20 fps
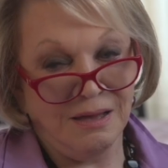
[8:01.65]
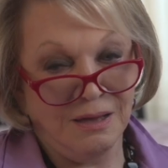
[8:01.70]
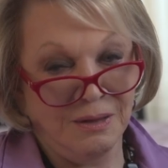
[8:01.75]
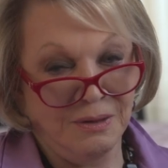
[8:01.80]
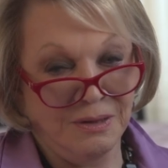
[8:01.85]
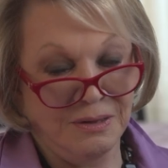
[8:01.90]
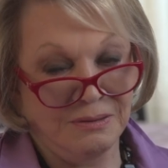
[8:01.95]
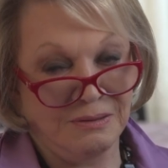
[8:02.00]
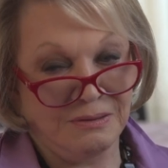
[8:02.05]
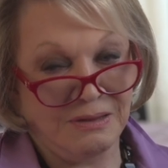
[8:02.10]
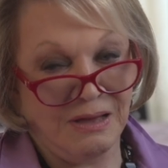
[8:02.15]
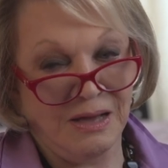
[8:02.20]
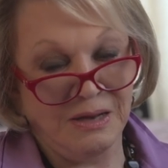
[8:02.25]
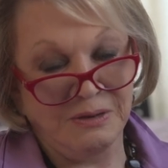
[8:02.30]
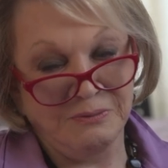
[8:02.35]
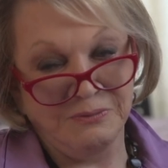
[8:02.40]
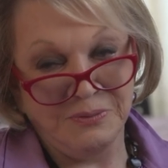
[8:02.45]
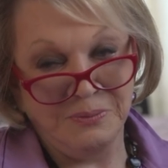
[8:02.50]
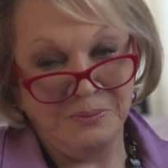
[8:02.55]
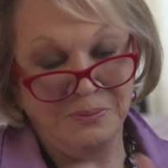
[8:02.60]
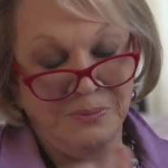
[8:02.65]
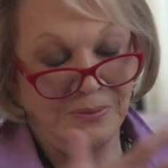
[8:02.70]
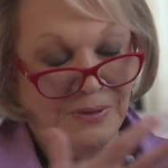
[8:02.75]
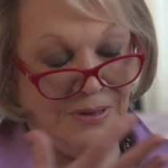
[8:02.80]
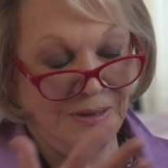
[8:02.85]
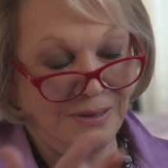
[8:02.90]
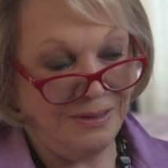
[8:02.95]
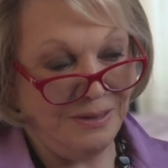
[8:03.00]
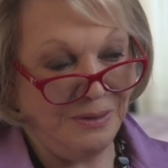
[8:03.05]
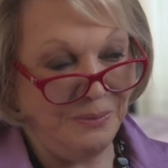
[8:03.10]
a, kind of
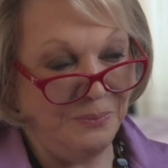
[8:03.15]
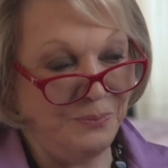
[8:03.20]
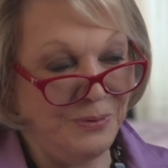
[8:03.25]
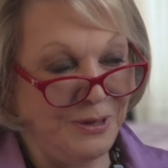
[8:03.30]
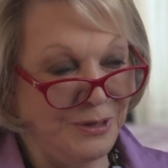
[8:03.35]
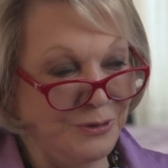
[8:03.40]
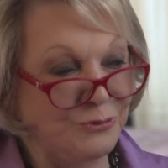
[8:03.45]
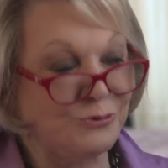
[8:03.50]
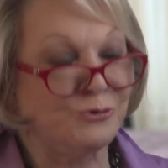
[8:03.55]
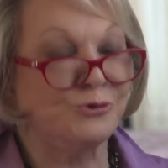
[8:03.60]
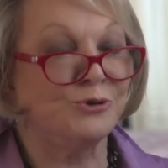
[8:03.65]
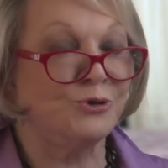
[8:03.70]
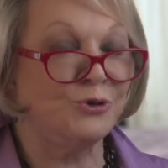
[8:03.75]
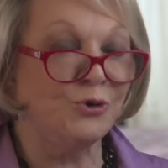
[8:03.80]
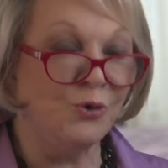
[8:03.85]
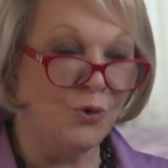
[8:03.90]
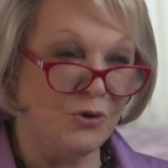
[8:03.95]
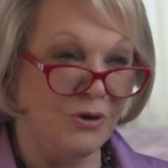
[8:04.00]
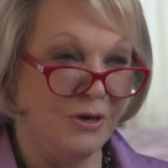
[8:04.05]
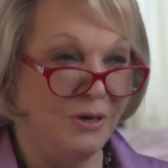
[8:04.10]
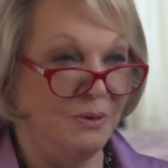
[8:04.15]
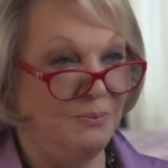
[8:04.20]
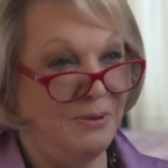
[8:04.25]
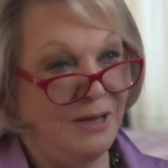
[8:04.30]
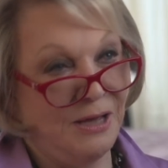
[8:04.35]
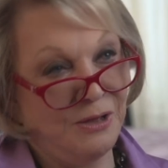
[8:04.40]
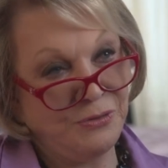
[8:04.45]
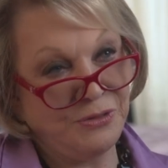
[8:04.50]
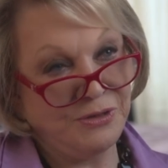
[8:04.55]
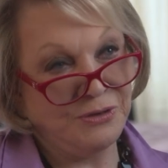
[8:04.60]
a, a bigger story
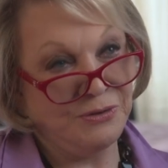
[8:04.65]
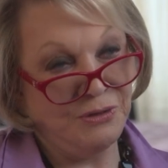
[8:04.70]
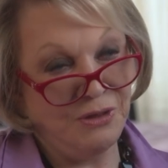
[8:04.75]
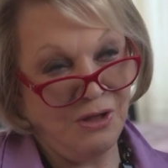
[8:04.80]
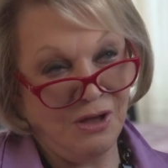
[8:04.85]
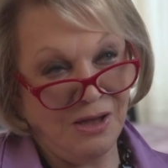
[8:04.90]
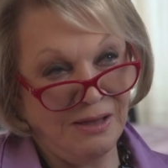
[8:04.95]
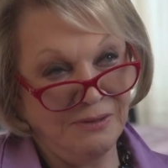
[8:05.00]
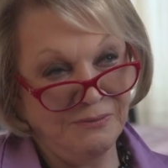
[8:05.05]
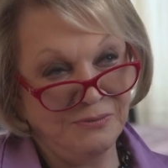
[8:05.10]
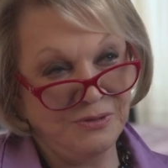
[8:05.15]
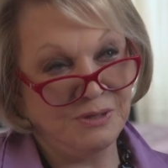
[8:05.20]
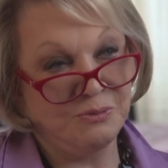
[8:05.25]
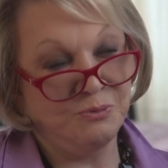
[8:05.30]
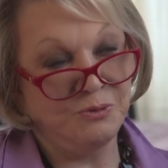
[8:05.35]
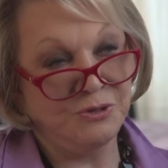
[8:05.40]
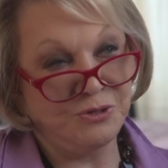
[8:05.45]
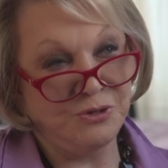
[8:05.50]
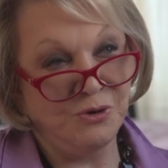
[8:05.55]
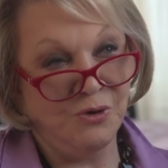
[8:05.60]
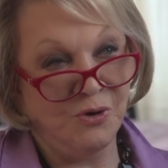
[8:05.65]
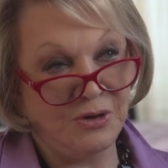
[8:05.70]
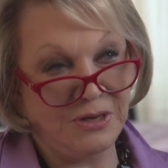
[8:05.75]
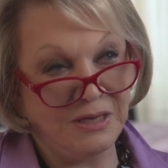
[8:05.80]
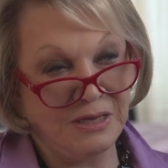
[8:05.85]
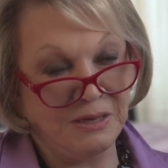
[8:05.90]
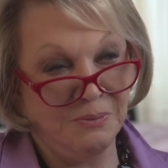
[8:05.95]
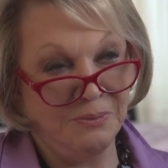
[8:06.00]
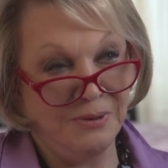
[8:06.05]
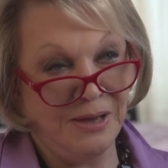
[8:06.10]
about their lives, we're
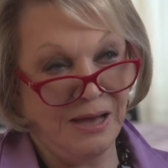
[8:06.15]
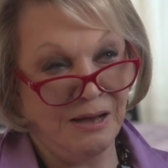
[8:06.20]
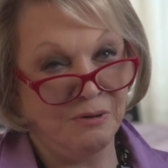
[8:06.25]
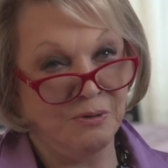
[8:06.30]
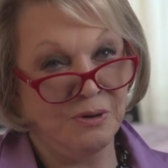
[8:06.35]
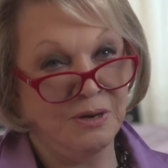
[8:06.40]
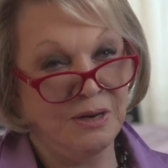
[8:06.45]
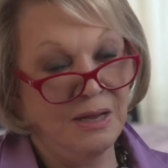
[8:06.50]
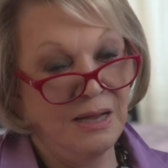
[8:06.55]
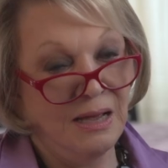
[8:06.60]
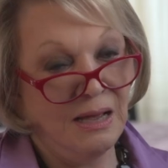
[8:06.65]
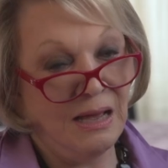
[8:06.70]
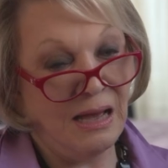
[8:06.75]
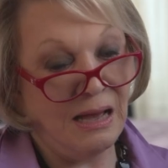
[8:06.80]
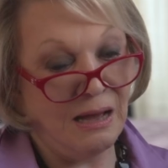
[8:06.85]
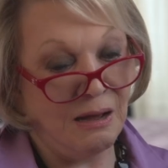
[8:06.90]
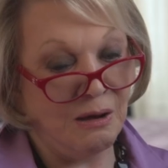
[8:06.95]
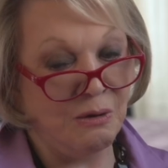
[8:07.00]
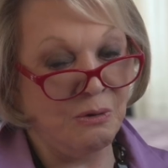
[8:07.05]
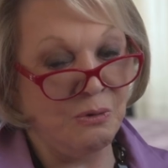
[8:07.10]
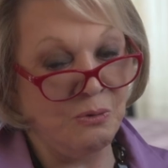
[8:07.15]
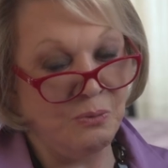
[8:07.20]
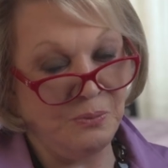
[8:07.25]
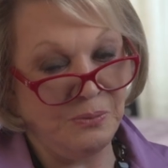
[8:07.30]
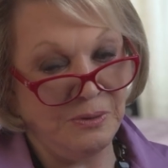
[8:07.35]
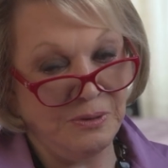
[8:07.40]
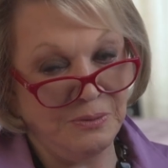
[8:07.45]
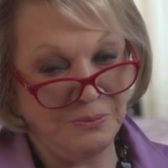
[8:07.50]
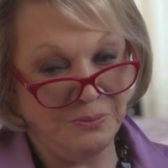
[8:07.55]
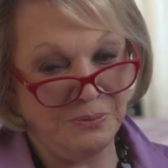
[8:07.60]
talking about how
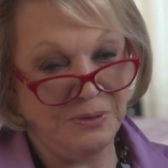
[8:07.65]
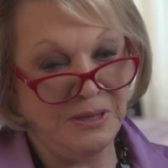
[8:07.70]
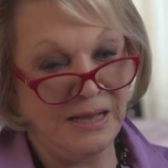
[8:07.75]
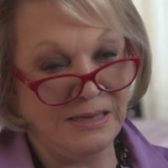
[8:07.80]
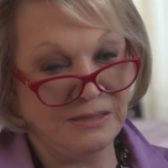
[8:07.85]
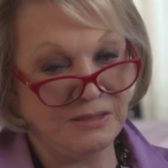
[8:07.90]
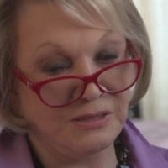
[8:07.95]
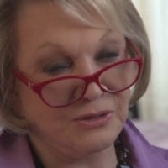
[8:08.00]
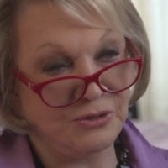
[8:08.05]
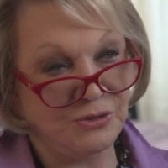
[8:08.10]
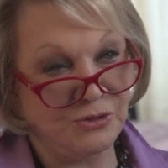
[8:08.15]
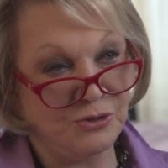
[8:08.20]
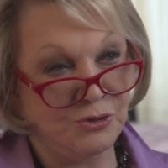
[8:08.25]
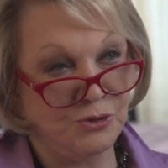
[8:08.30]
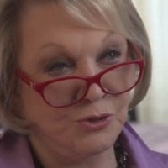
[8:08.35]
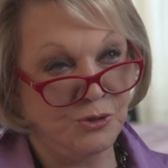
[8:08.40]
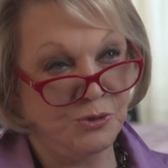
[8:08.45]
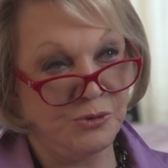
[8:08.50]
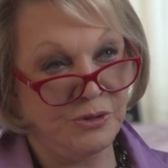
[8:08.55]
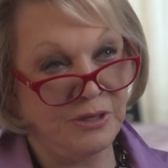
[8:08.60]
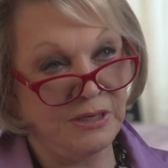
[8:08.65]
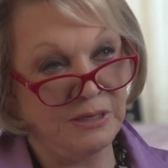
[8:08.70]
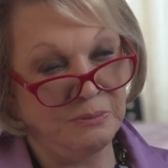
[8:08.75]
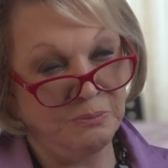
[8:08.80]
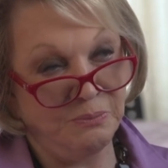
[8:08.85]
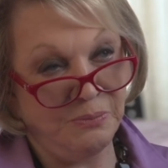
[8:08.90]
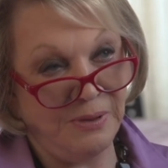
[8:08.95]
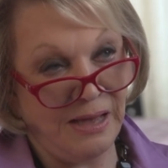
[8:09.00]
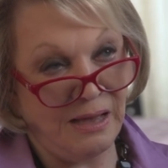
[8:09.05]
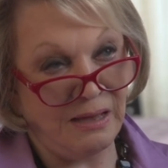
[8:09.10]
plastic surgery
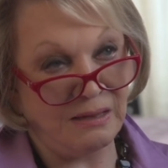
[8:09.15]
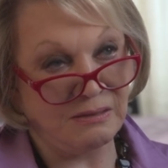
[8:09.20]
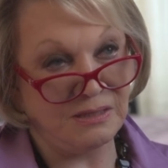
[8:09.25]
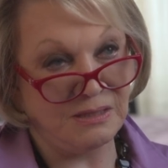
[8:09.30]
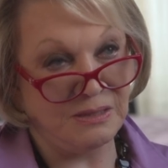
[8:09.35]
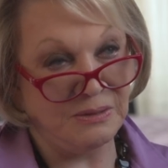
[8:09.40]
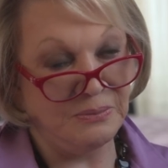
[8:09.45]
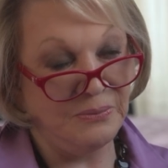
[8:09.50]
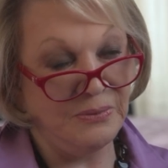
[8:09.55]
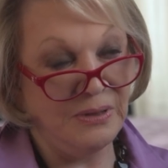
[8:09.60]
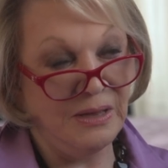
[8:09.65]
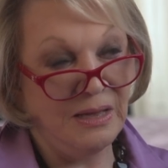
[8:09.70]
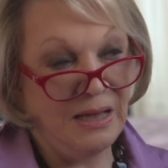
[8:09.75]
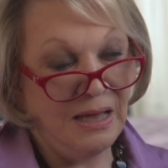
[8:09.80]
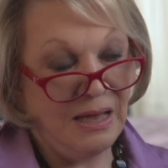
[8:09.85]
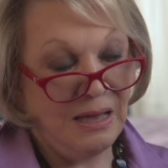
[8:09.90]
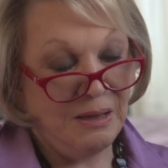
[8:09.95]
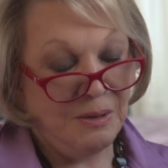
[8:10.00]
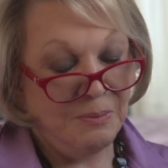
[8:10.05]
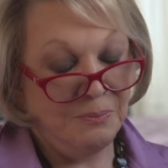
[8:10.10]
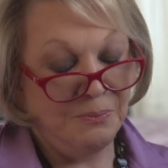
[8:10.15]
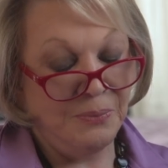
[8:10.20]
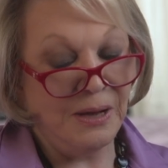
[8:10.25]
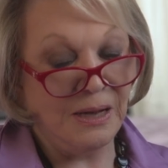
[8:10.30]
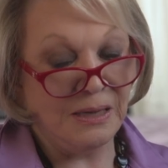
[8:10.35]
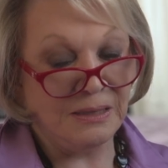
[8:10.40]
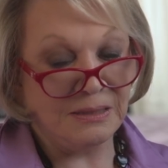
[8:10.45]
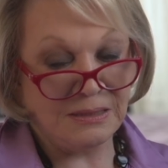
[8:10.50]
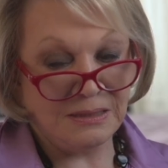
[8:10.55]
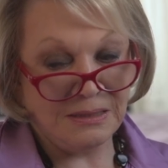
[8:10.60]
impacts them.
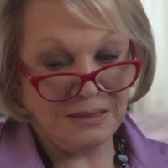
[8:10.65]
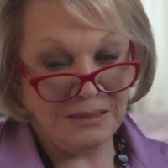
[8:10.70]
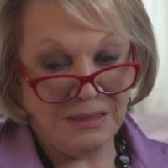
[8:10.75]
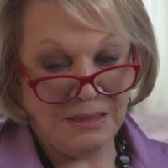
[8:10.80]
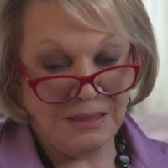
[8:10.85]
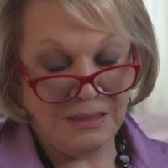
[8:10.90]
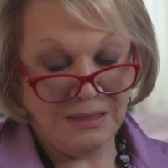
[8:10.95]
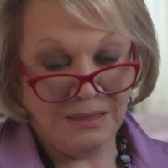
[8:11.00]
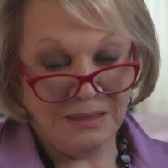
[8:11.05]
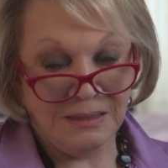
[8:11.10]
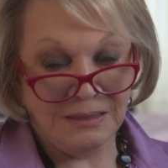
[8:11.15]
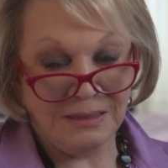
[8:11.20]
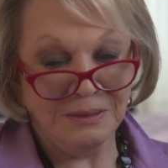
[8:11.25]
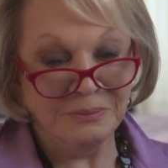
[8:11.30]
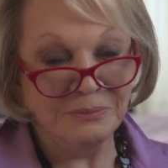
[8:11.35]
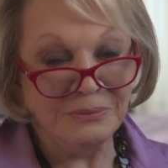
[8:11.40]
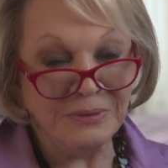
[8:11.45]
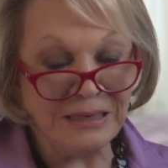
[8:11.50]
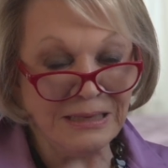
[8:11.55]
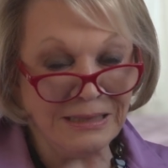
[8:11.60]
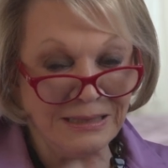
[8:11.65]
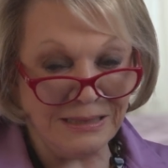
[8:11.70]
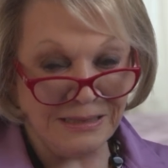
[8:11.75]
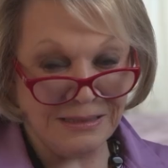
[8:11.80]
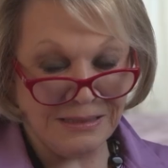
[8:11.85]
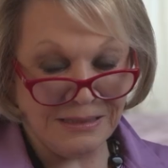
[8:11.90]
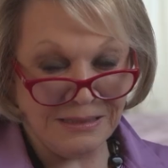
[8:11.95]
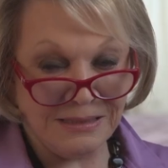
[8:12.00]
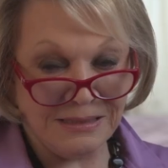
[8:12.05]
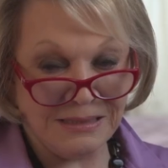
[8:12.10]
But
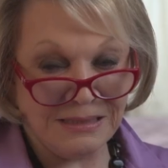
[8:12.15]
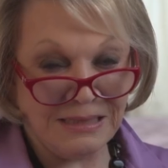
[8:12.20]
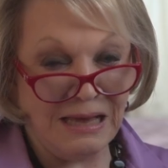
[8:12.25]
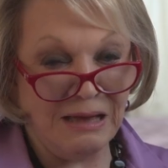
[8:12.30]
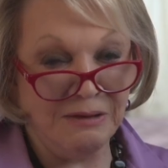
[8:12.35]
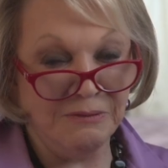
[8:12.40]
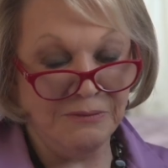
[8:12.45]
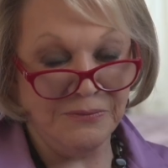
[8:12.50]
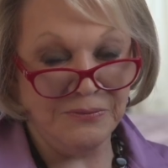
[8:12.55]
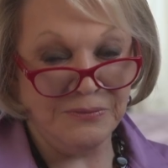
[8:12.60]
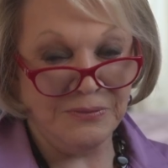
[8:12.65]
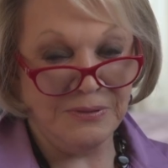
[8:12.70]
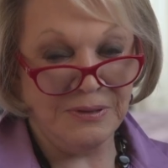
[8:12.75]
comedians have